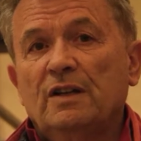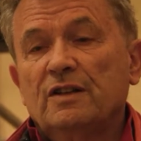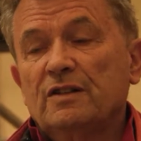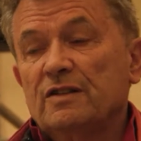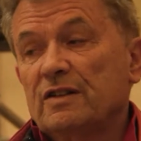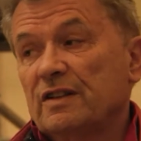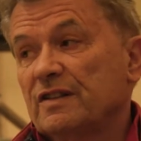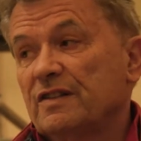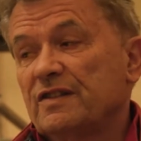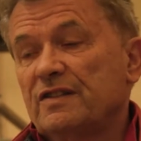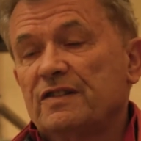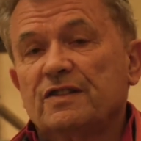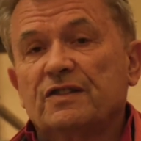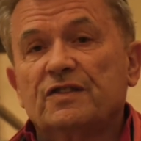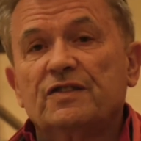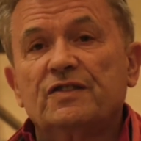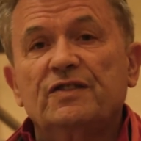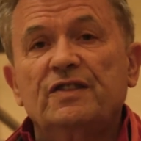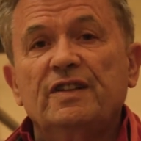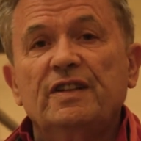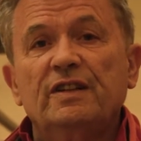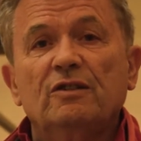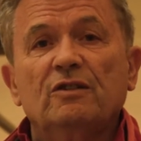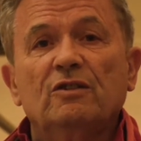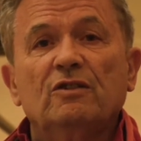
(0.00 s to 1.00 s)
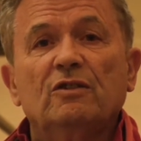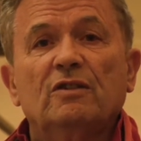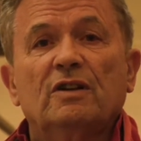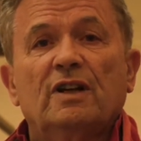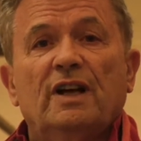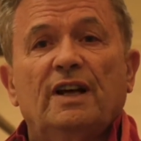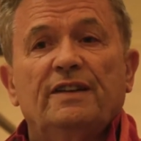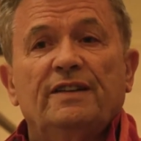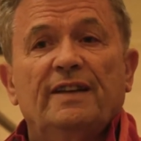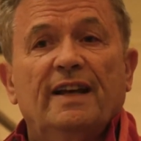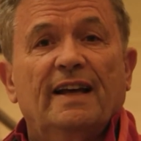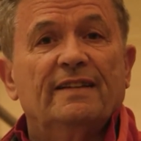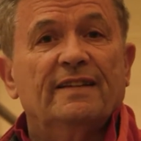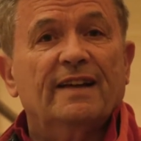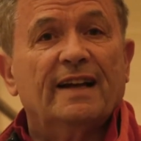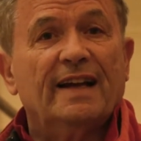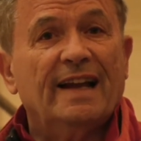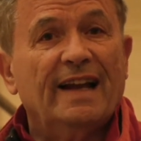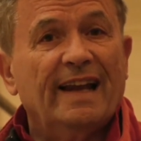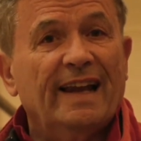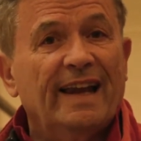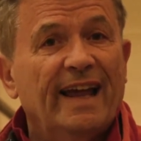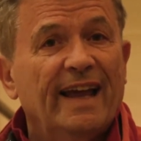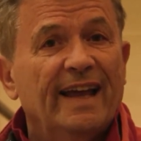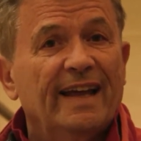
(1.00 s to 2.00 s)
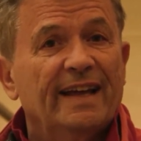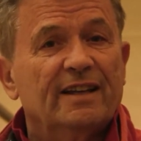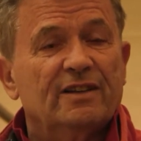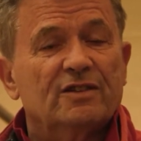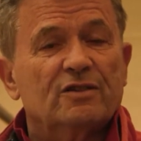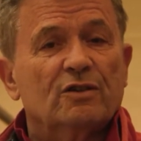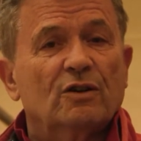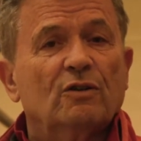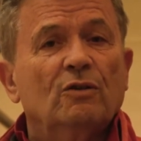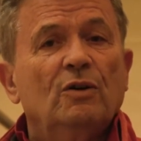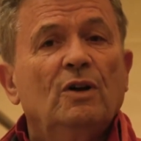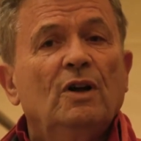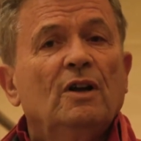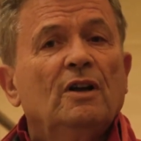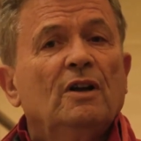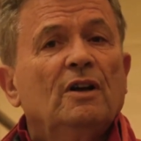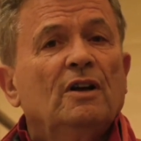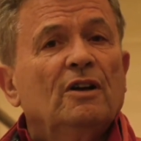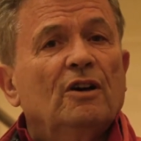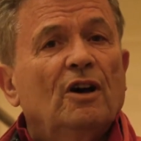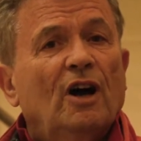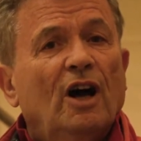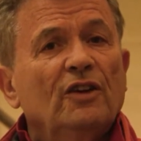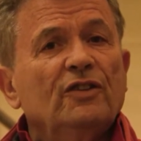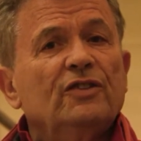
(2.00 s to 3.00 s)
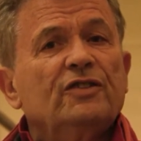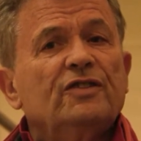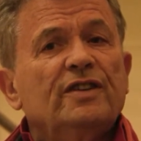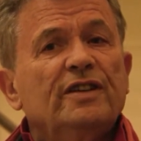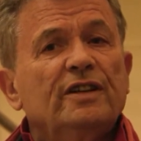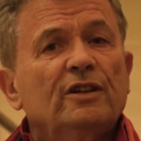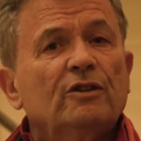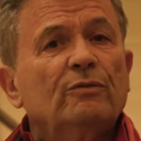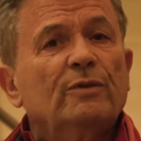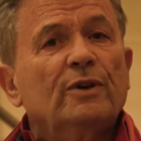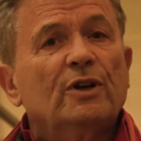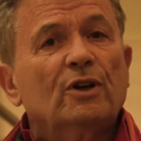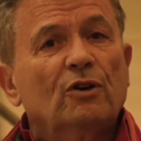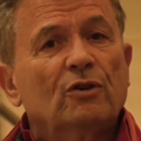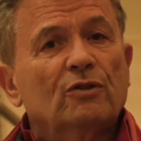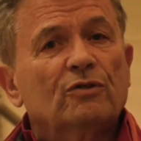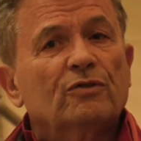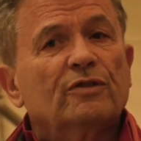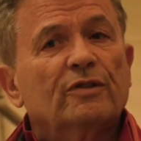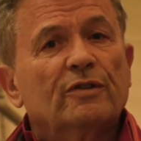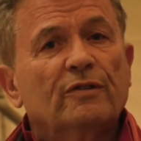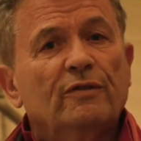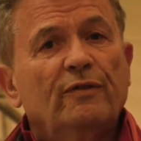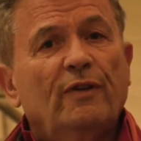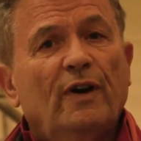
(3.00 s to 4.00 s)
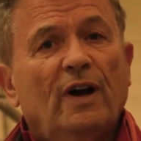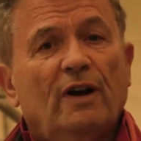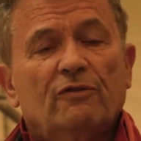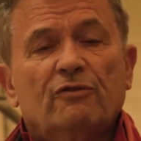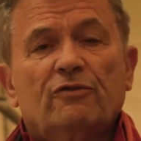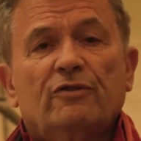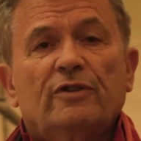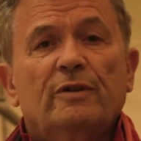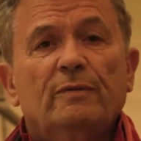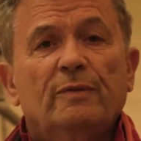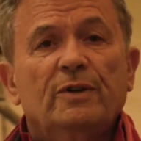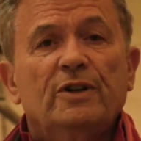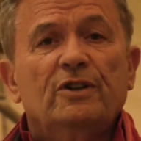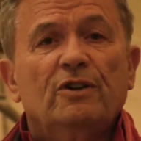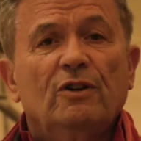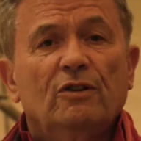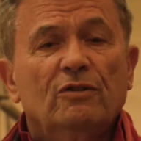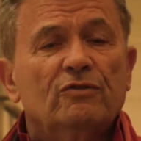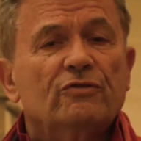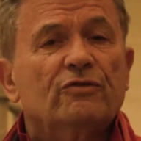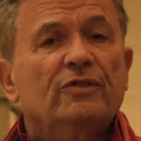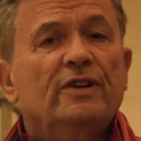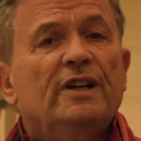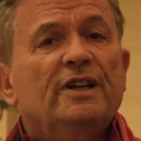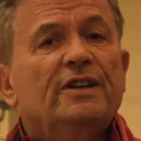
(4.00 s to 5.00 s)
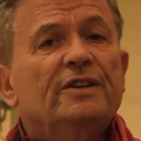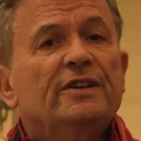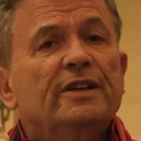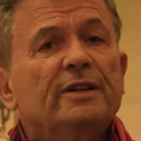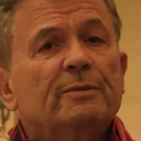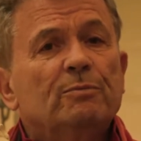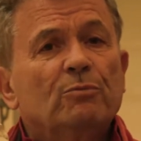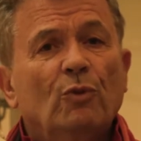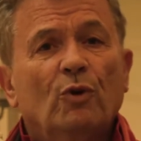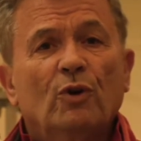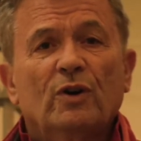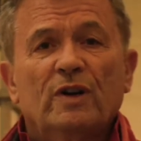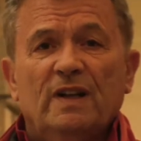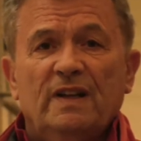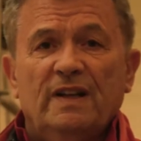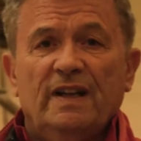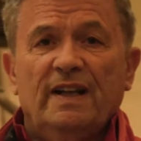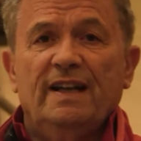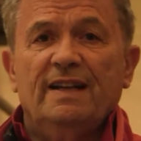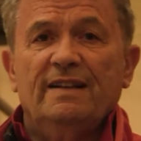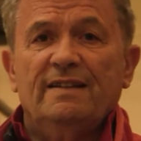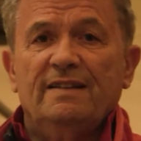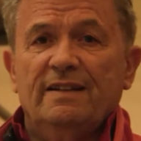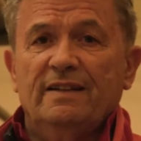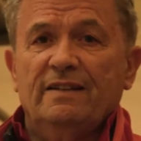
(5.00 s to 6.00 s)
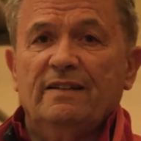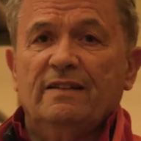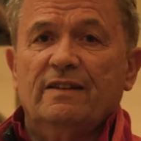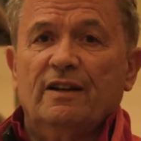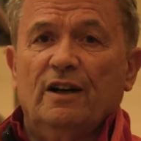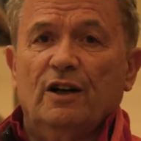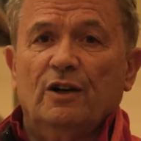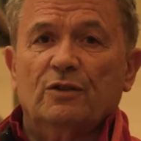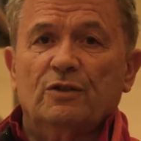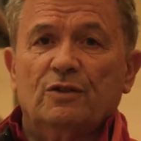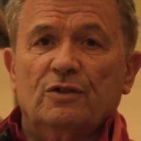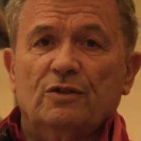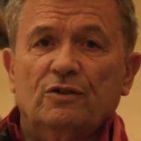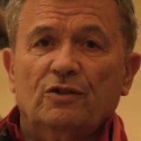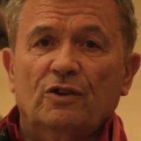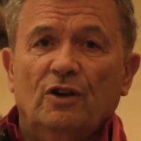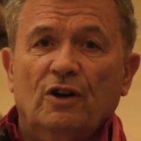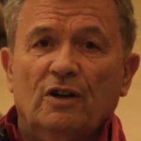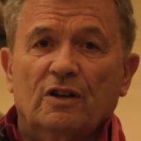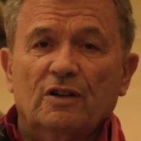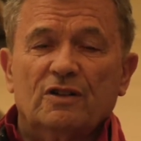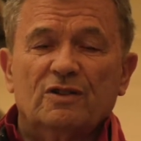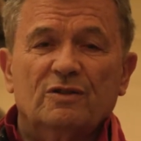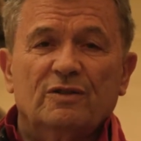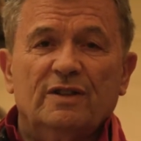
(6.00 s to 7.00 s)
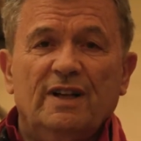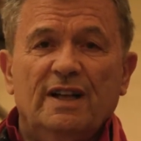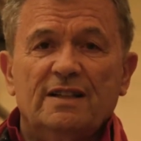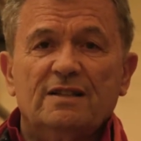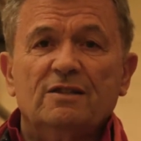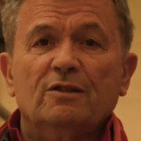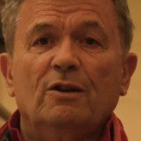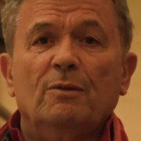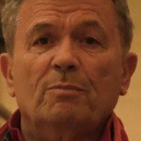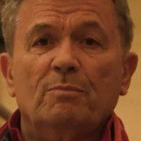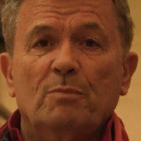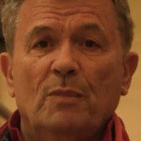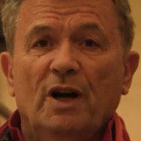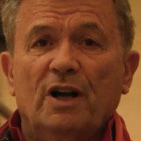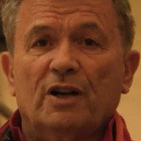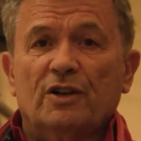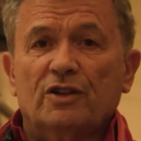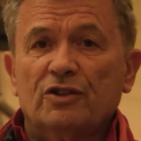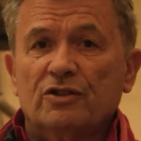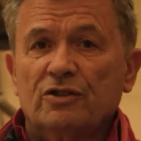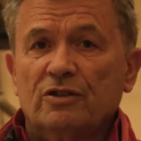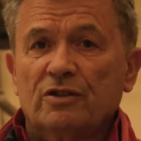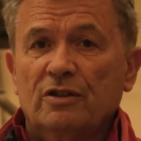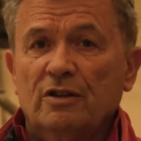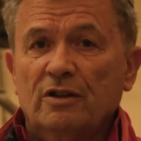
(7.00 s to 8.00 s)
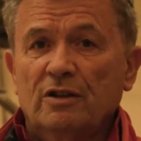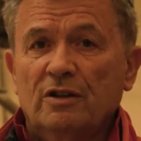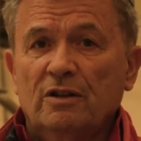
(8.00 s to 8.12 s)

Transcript: That's the steel and then the clay. So until we go to the foundry, we don't really need more than $18,000. So that's not much.